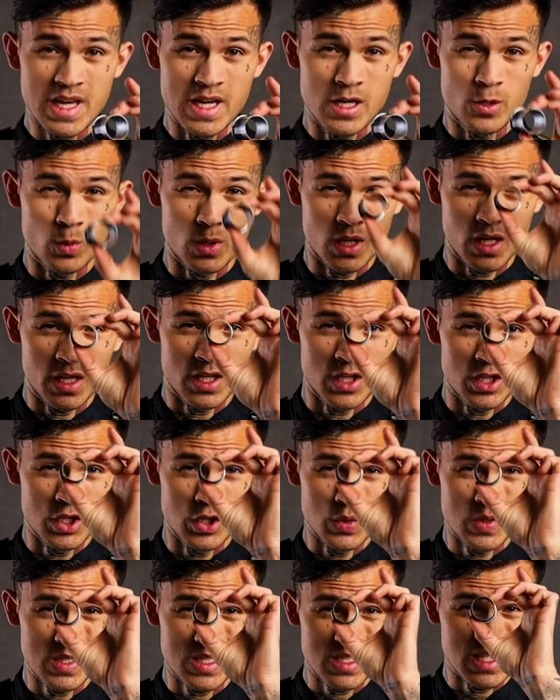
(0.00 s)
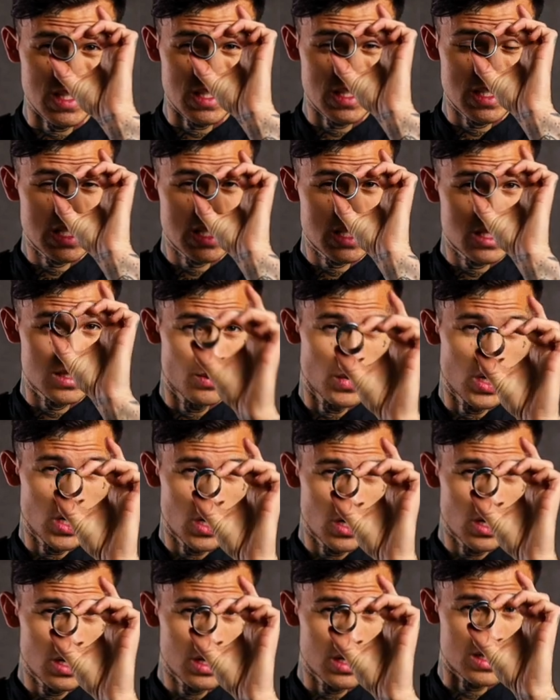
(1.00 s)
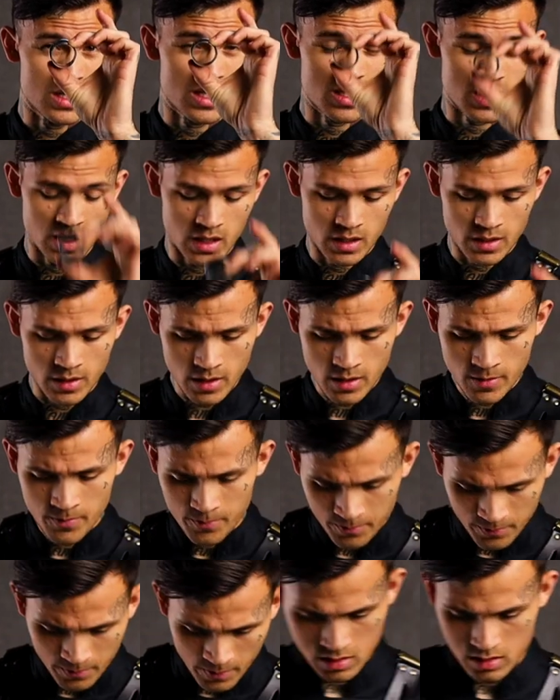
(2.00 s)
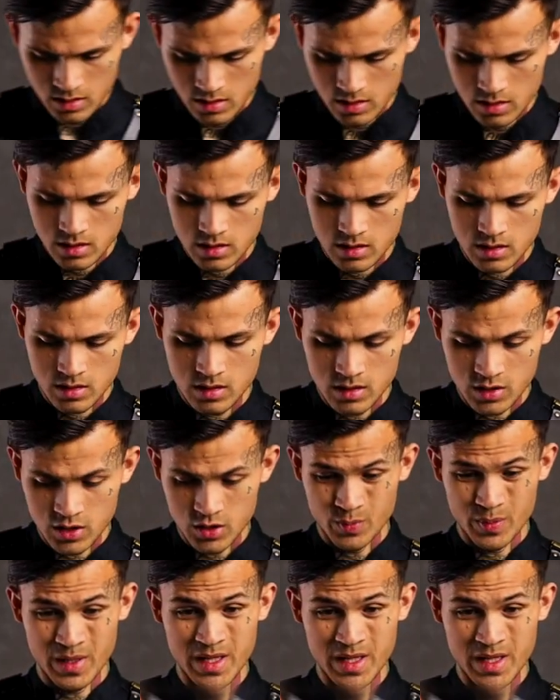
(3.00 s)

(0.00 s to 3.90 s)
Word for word: layer, we're gonna use the smallest cutter. And you